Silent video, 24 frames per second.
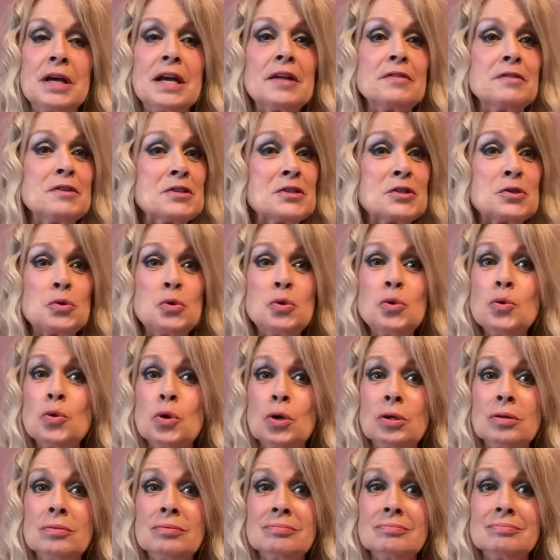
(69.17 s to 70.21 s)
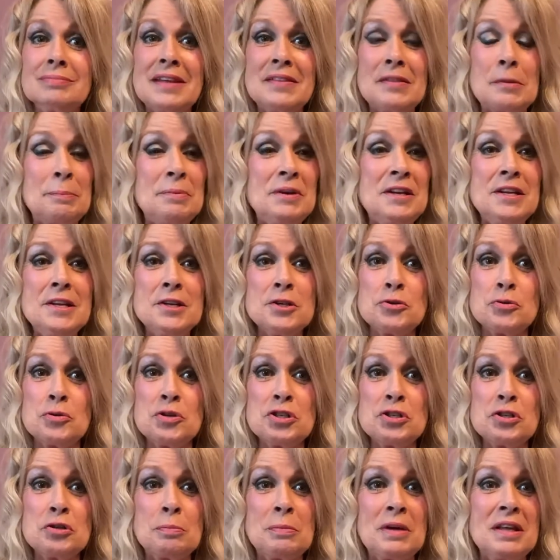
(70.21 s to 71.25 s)
The school and the
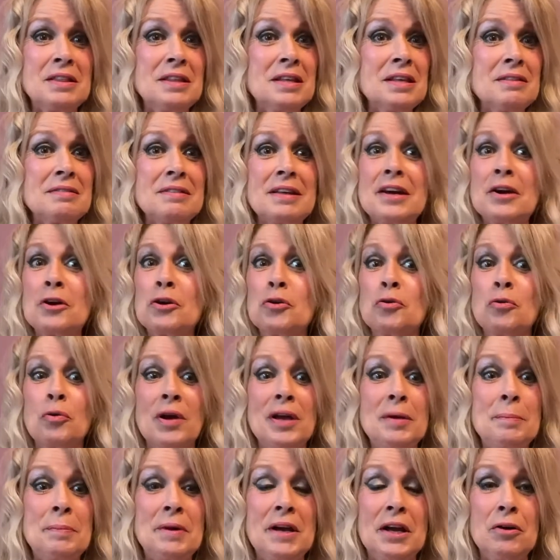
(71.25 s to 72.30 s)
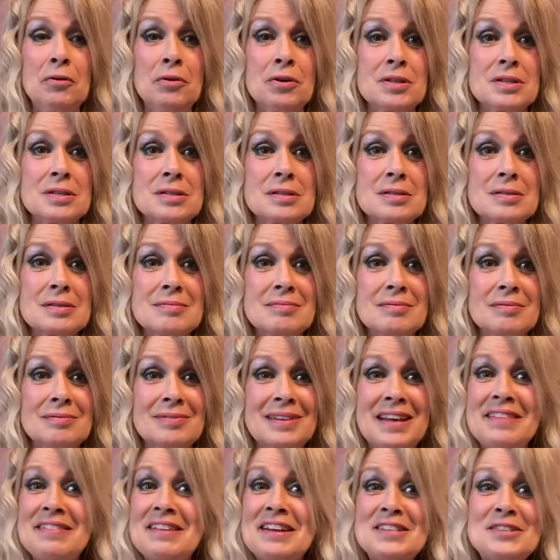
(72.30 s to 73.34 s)
pediatrician may think they are great parents,
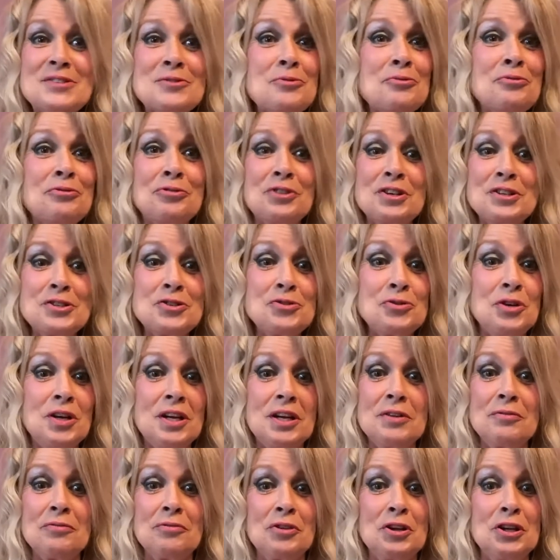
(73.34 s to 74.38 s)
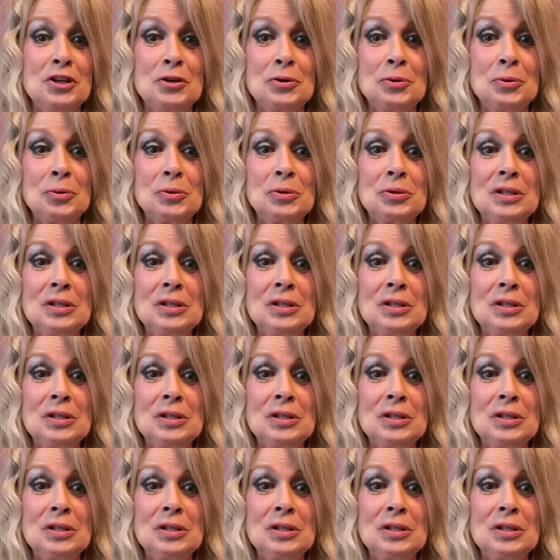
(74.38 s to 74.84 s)
and that's so frustrating for you.